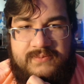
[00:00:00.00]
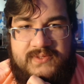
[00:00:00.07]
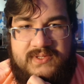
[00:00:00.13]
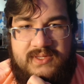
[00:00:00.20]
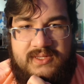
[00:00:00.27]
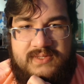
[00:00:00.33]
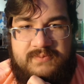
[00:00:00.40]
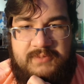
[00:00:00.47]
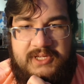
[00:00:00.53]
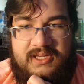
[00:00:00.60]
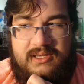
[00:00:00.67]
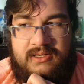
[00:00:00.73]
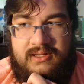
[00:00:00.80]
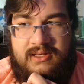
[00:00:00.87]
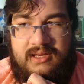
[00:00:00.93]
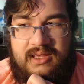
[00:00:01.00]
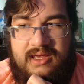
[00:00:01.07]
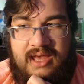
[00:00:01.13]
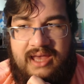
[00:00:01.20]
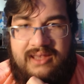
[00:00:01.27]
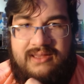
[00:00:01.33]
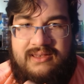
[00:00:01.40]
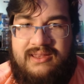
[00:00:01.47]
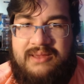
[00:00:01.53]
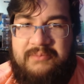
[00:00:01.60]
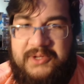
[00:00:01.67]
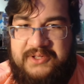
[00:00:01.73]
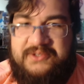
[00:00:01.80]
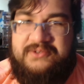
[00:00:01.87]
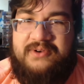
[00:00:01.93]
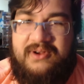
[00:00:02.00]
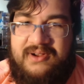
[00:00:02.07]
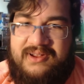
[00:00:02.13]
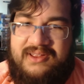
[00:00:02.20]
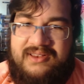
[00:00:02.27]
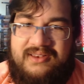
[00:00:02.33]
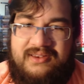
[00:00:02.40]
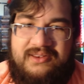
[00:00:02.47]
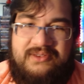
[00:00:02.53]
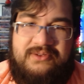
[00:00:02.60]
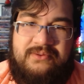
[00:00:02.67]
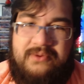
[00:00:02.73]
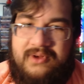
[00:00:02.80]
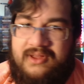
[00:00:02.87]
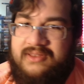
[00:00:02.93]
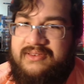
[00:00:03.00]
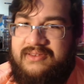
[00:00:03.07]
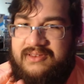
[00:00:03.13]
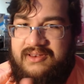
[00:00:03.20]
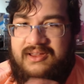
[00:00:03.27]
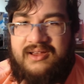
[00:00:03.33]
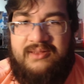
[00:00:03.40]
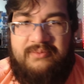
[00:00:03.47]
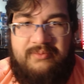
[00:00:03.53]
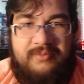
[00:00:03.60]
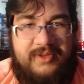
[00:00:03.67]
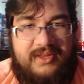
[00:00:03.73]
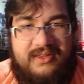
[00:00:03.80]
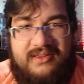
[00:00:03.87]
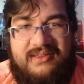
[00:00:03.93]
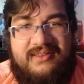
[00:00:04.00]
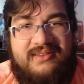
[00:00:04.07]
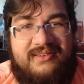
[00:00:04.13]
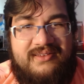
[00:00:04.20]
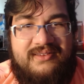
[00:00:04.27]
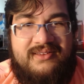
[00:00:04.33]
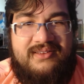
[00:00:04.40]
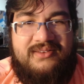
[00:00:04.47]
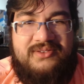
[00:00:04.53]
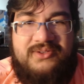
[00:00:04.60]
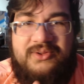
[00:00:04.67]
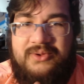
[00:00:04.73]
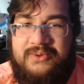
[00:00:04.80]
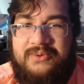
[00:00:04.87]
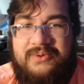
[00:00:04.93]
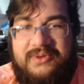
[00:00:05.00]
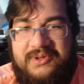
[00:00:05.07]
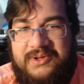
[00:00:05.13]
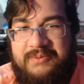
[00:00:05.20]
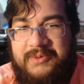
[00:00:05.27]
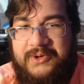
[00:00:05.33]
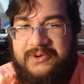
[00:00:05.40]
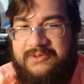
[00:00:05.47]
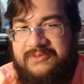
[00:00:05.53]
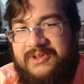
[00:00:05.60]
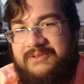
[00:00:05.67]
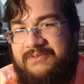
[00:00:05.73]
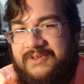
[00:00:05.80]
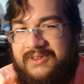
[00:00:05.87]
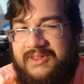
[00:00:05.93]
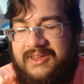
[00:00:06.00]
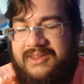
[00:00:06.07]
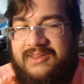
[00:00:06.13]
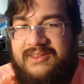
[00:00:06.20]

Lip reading: to this being an academic drawing, you do want to not be too emotive, I feel like.